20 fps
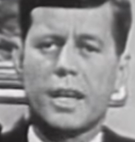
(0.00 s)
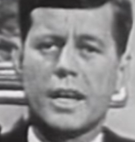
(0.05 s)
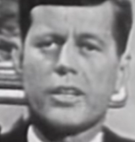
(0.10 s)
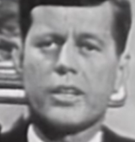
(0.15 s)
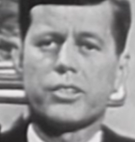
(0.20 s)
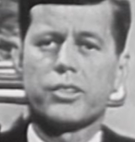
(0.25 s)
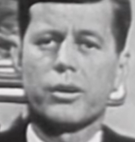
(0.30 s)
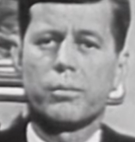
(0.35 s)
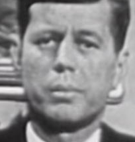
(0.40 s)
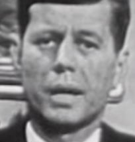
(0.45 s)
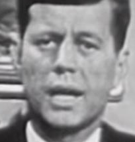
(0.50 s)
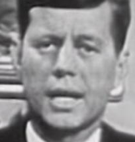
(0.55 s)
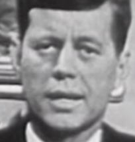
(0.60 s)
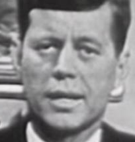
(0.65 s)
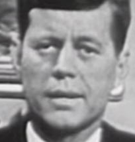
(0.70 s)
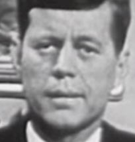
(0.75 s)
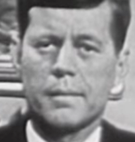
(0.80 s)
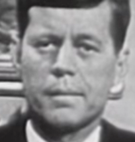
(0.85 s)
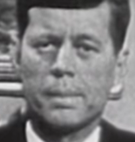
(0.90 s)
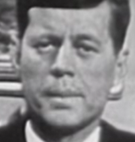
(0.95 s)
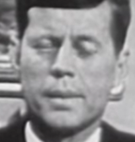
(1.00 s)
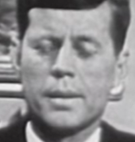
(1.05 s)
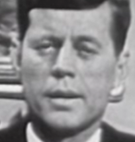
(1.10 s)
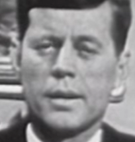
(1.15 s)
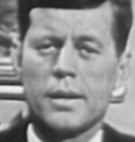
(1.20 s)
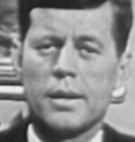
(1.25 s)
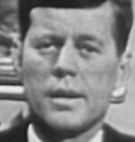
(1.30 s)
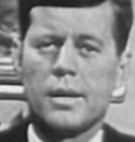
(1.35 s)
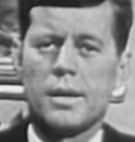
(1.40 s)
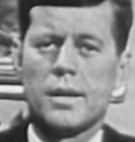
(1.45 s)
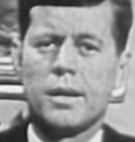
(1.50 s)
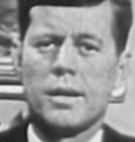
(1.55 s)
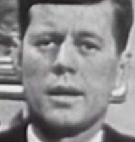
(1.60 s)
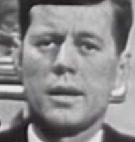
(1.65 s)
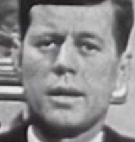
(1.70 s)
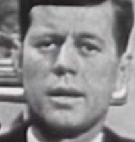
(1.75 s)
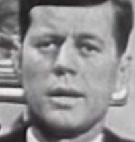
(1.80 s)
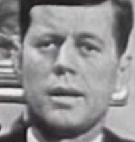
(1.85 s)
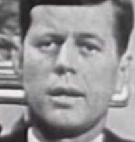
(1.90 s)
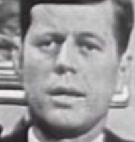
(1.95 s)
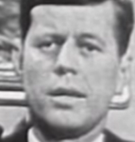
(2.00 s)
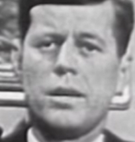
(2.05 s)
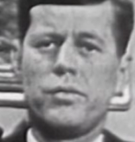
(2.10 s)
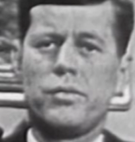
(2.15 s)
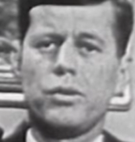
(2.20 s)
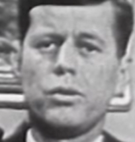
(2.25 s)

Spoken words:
cast your ballot. If